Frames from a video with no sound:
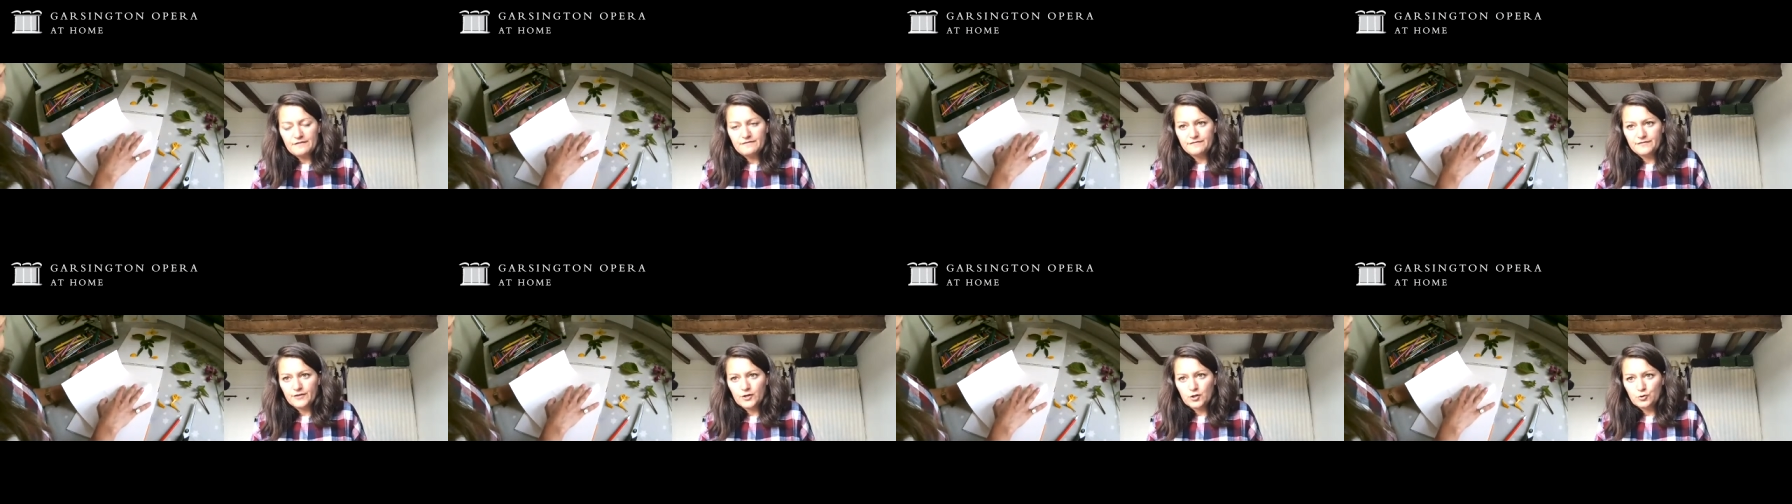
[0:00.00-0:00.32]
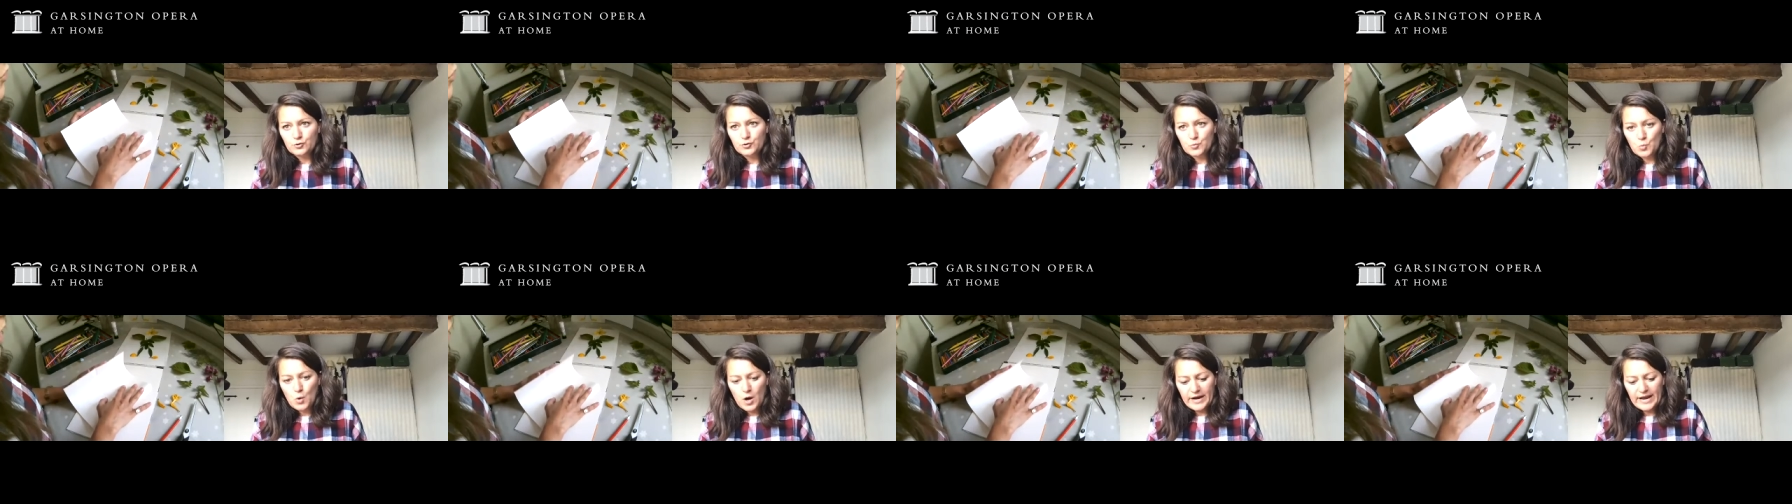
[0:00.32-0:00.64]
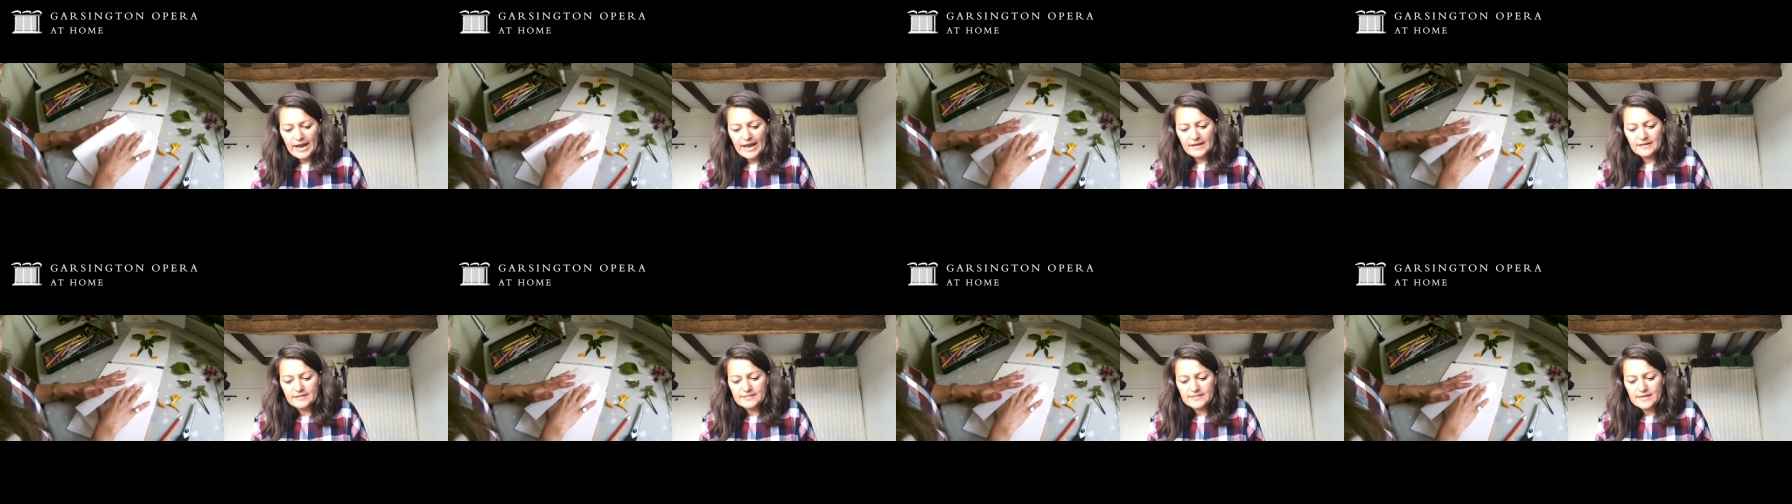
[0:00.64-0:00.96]
fold one
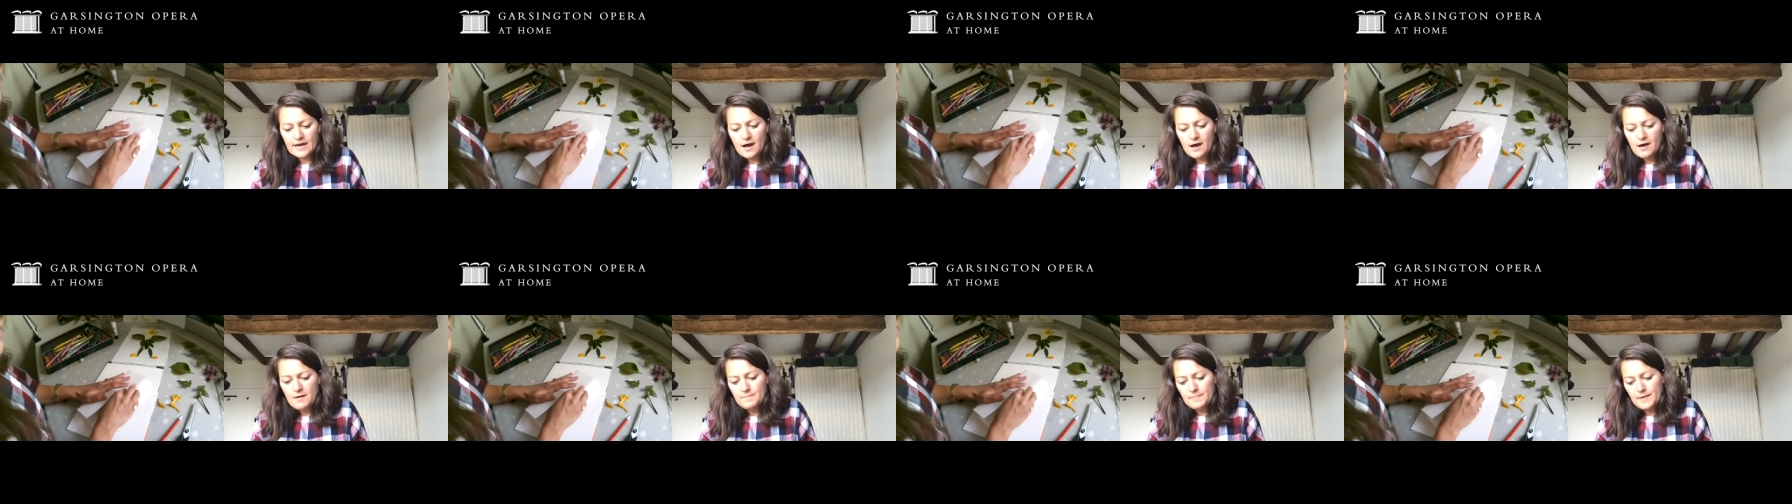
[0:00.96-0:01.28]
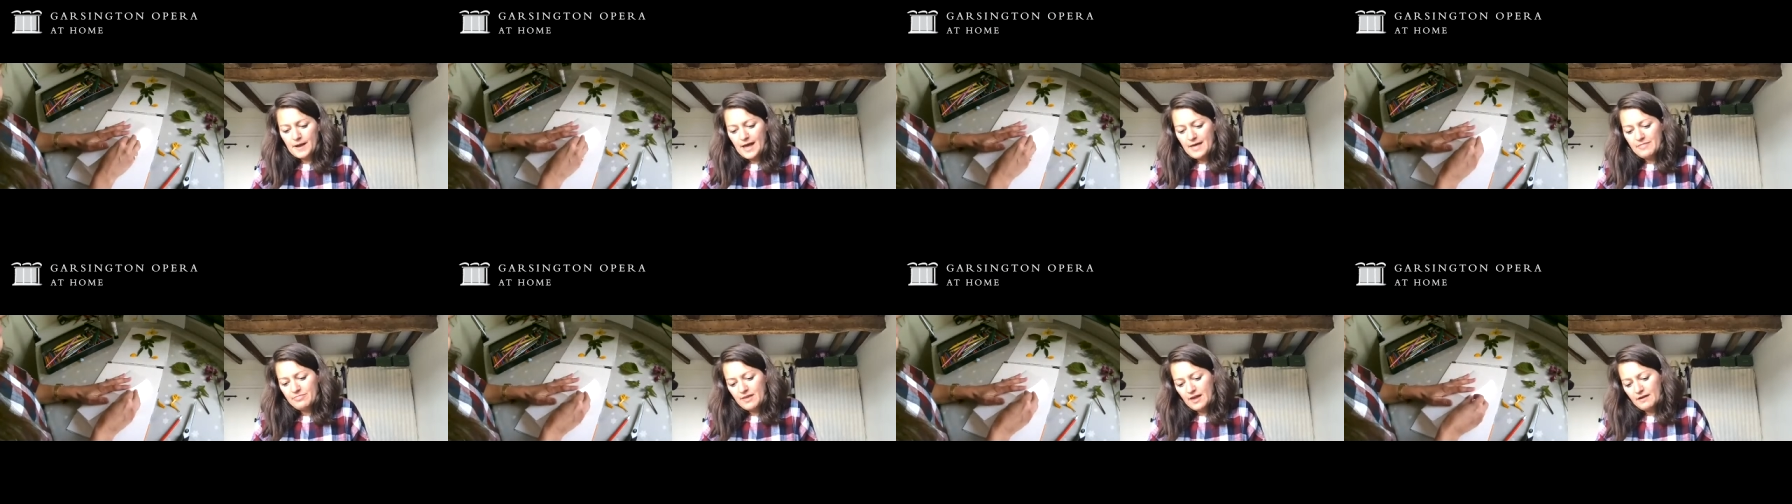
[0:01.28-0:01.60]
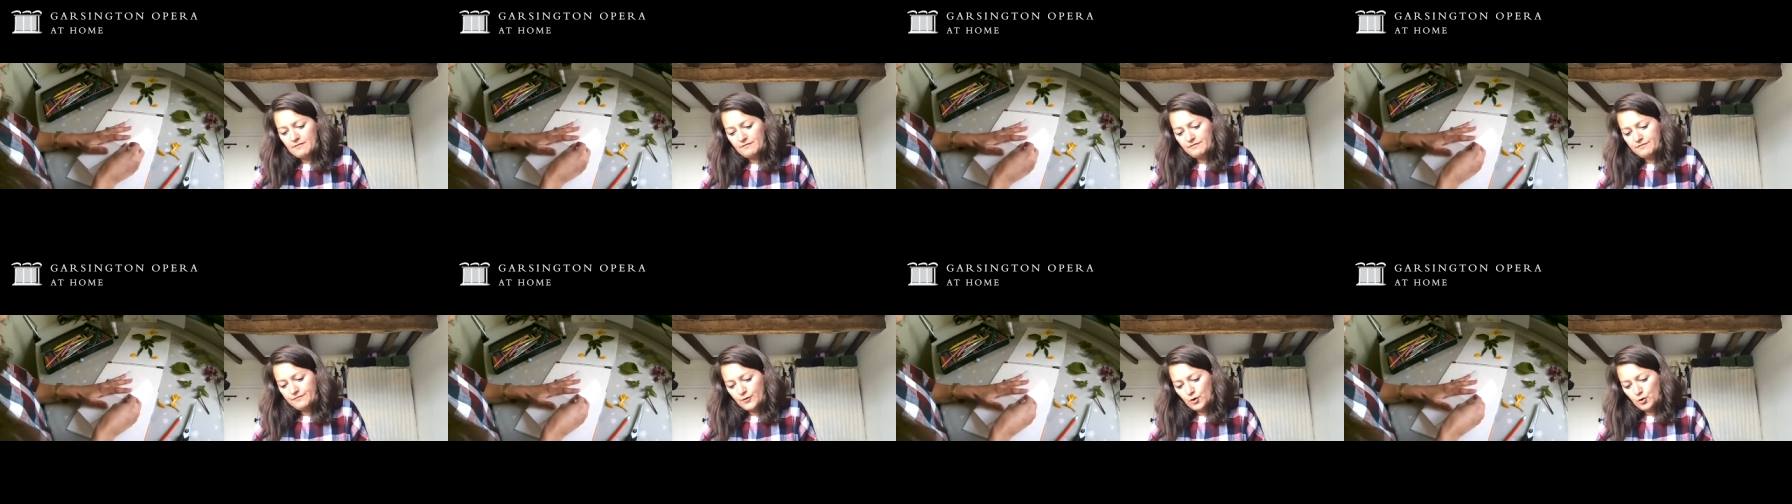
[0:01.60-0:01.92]
end up and
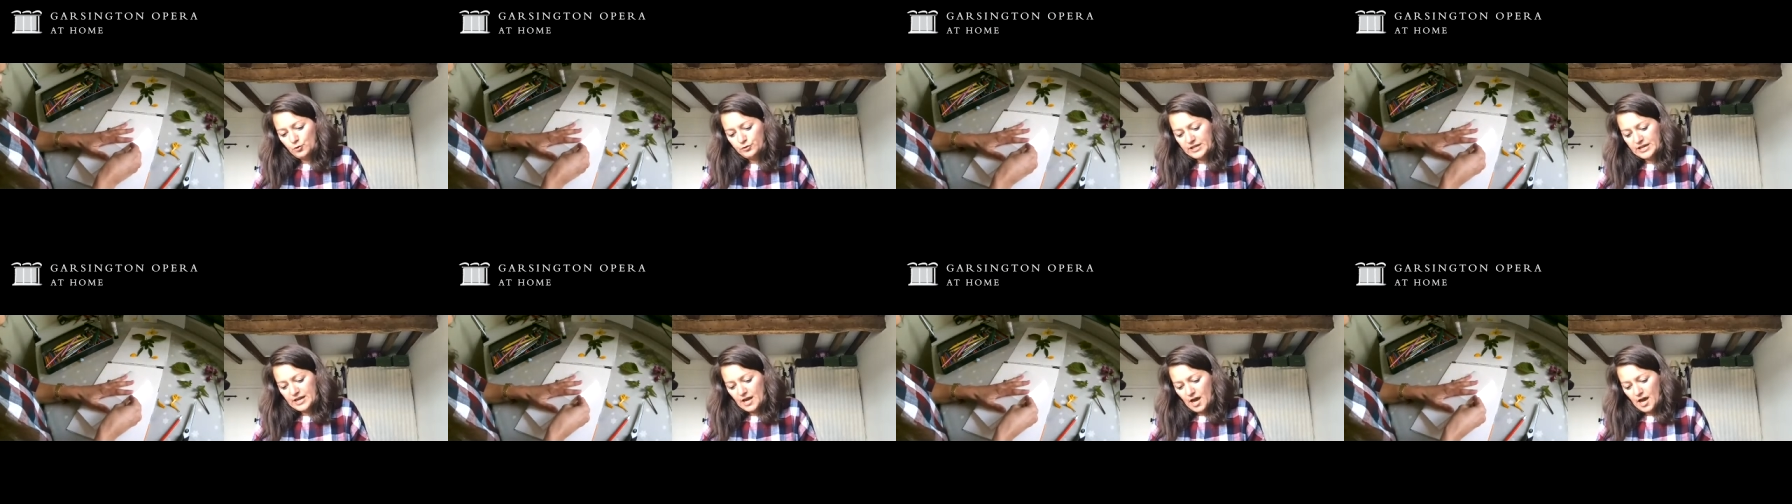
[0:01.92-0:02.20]
then fold the